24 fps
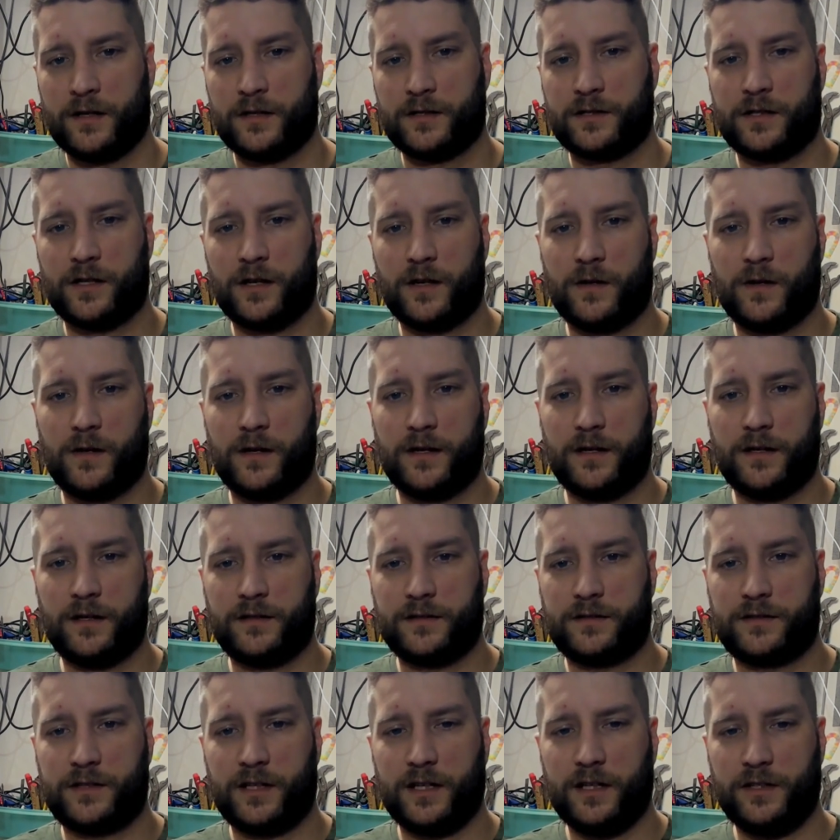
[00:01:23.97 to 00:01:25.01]
So
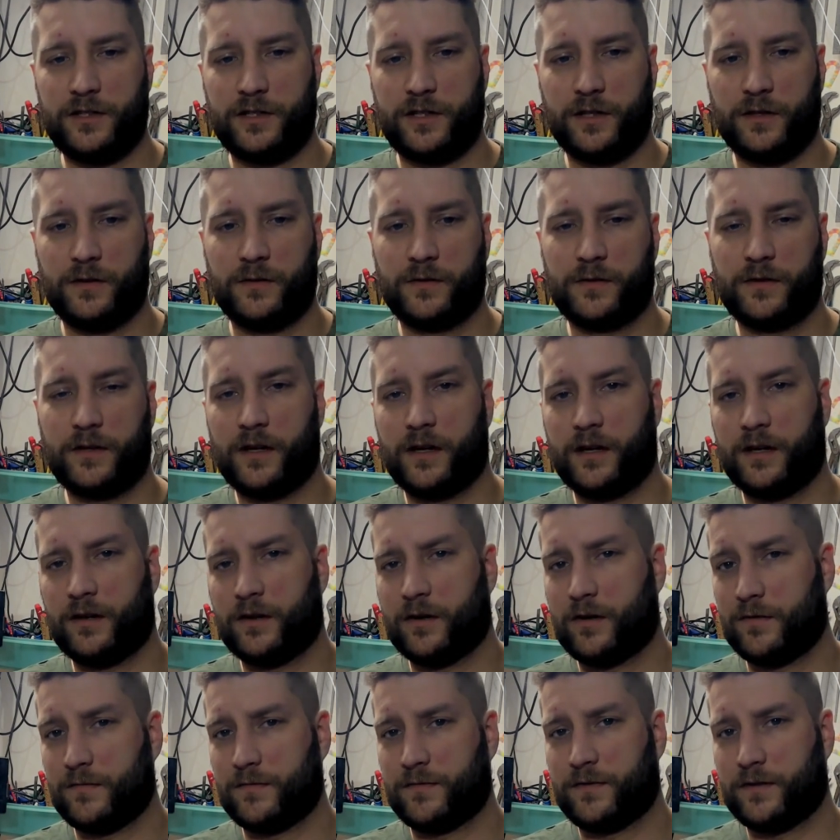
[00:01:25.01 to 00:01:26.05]
stay tuned, and
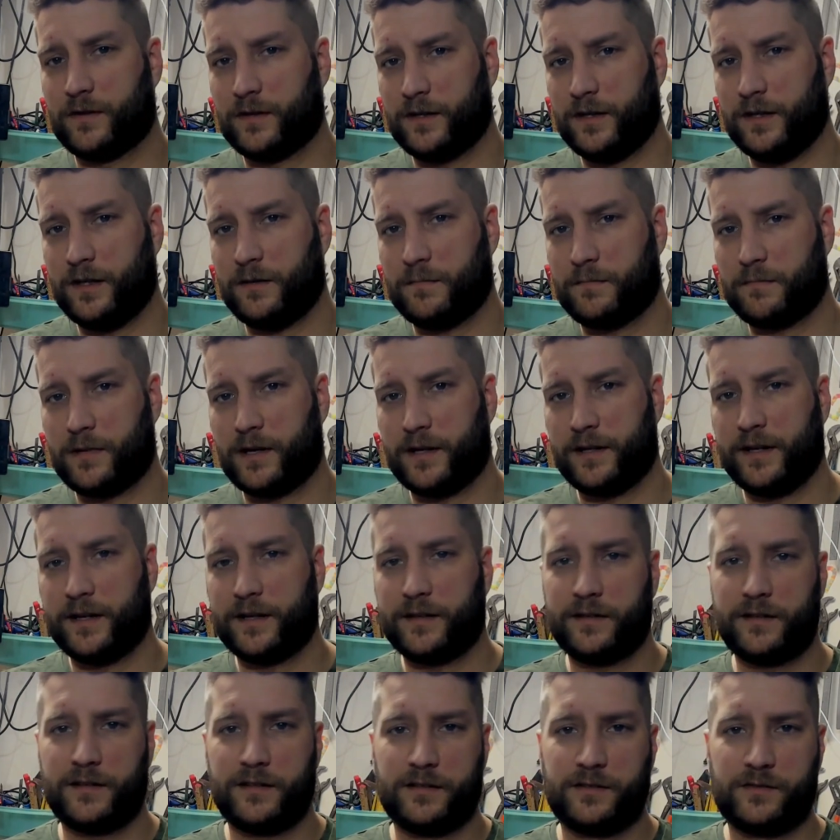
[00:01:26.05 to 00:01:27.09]
hopefully by the
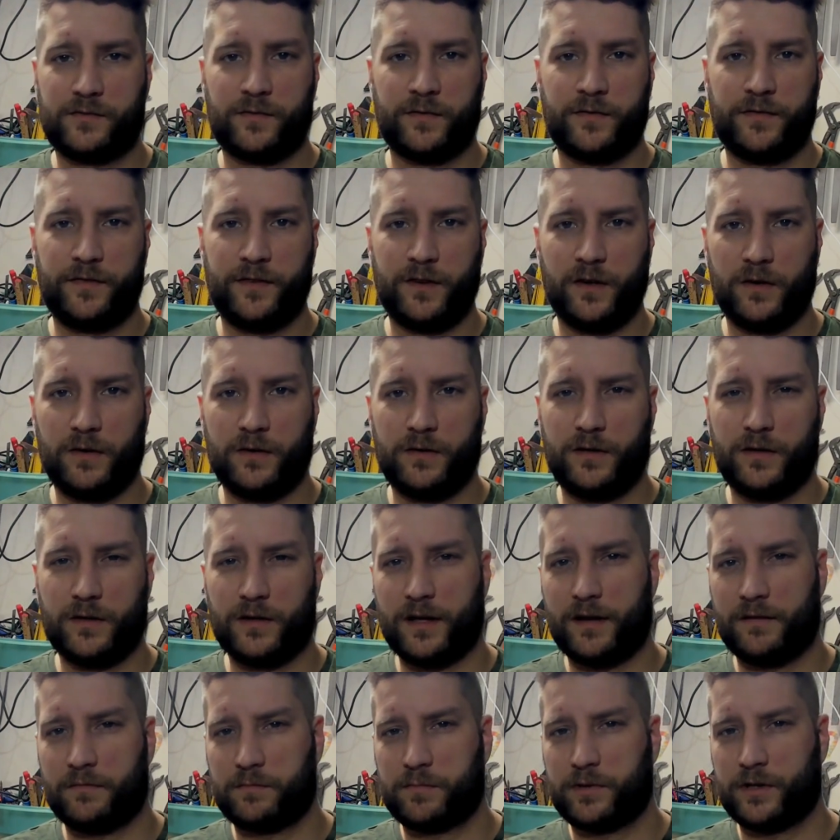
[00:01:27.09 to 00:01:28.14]
end of this review you'll
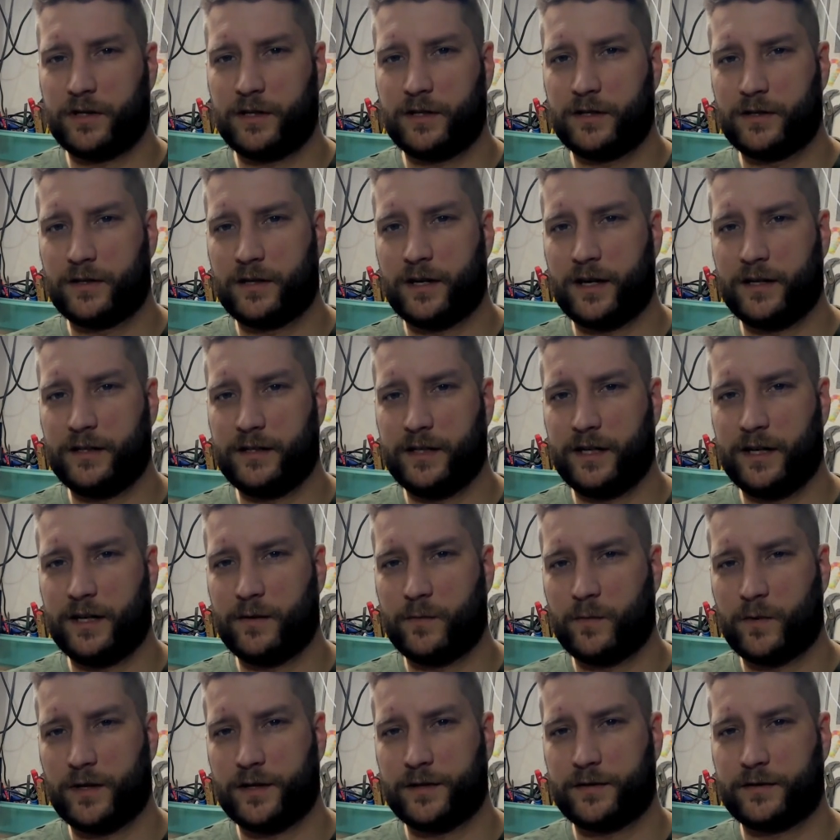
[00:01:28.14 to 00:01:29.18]
have a pretty good idea
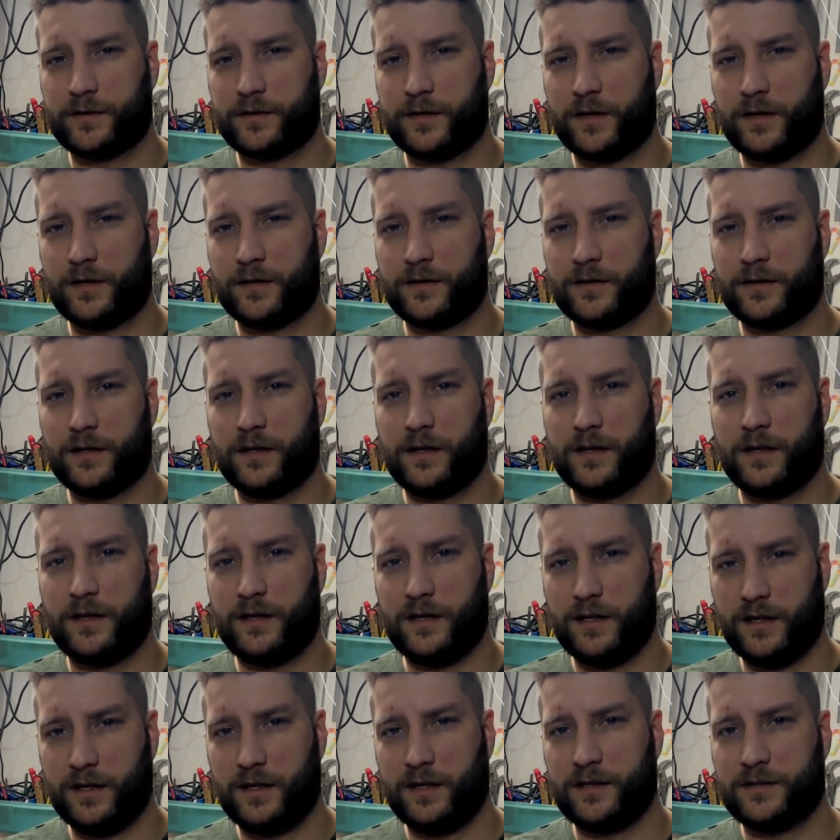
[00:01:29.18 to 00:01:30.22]
whether or not
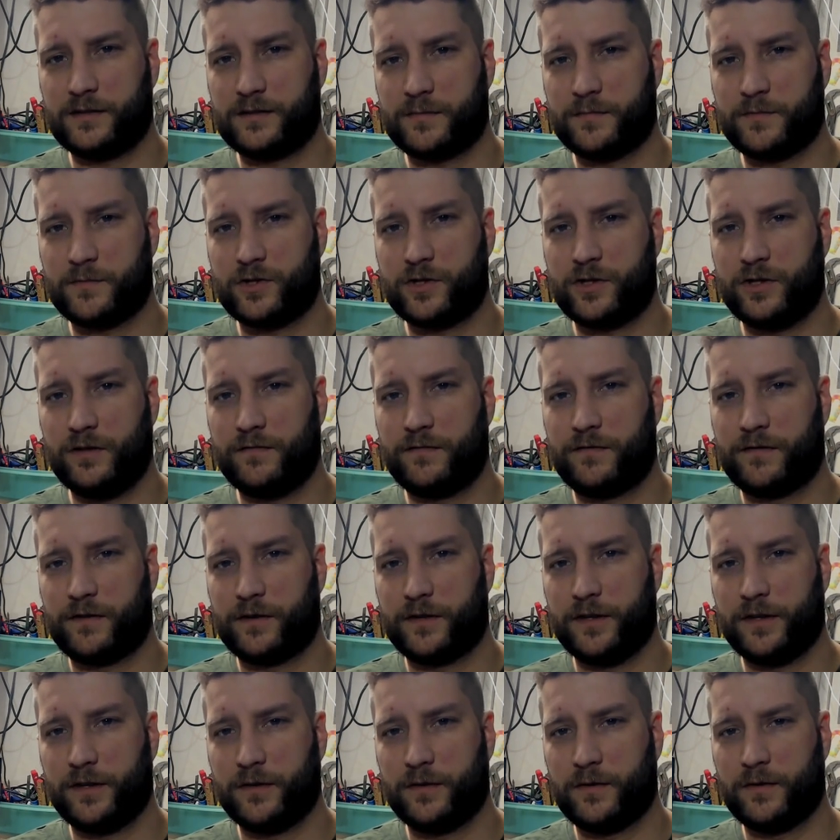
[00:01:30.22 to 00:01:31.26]
it is the machine for
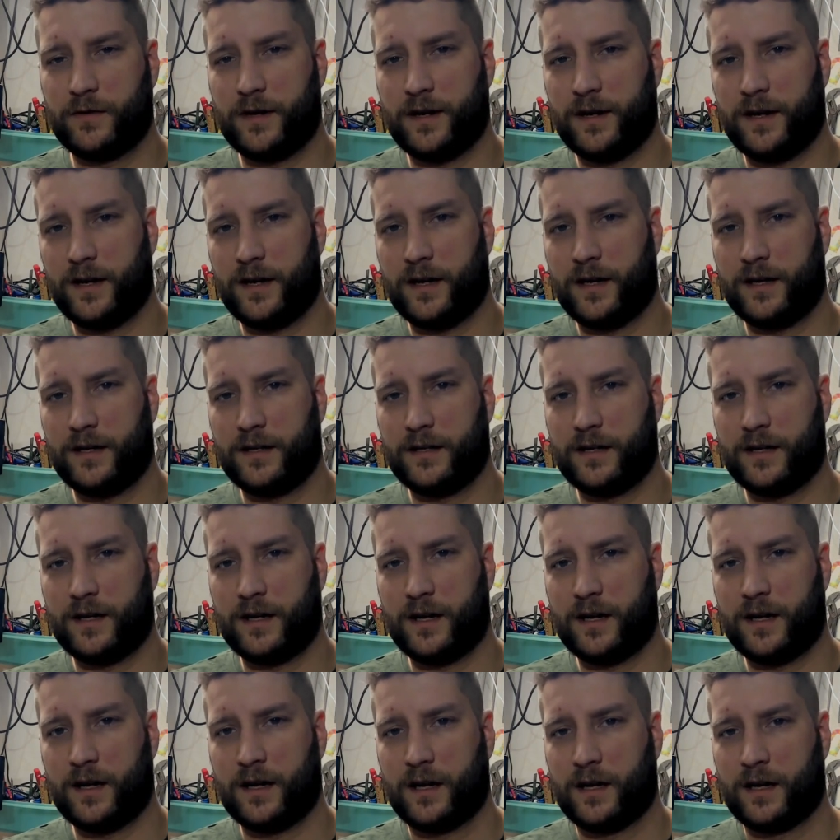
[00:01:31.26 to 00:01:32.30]
you, and
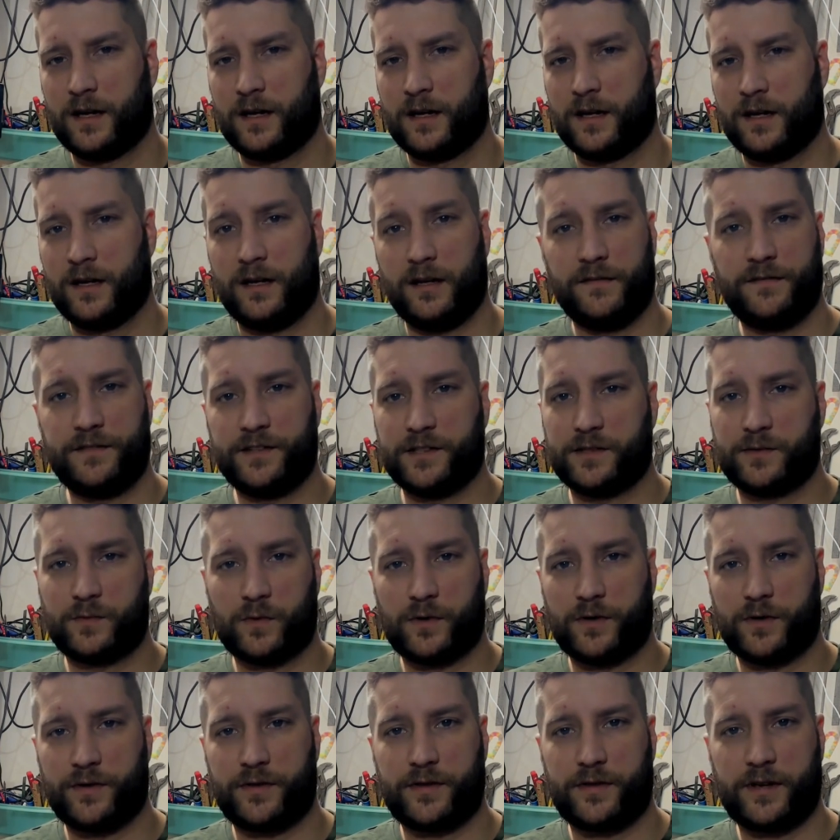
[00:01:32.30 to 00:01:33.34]
if it's
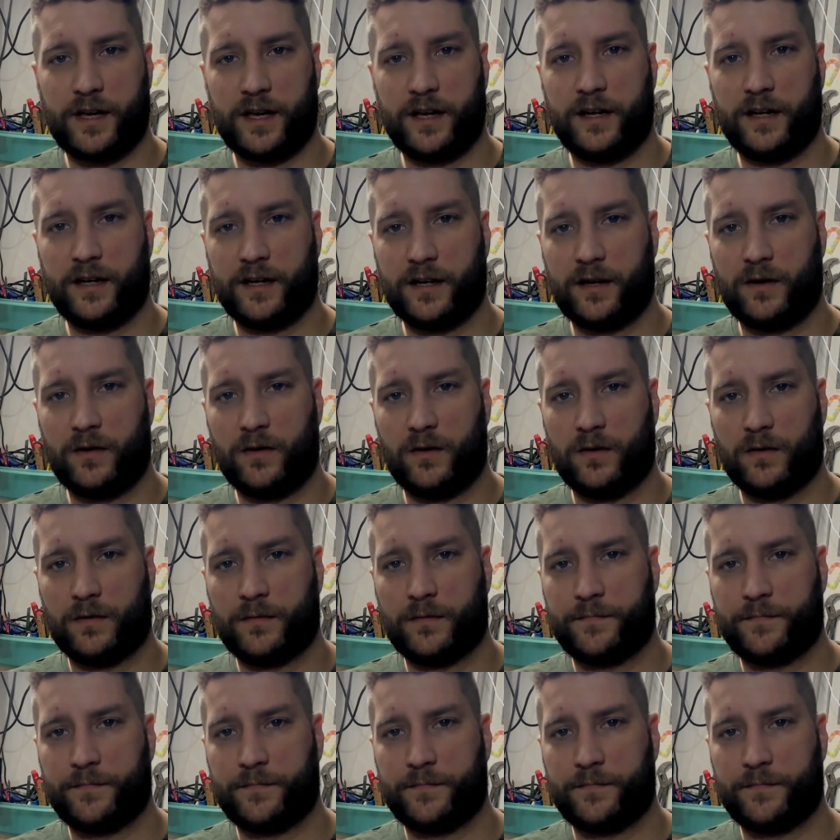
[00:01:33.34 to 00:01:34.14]
worth getting at all.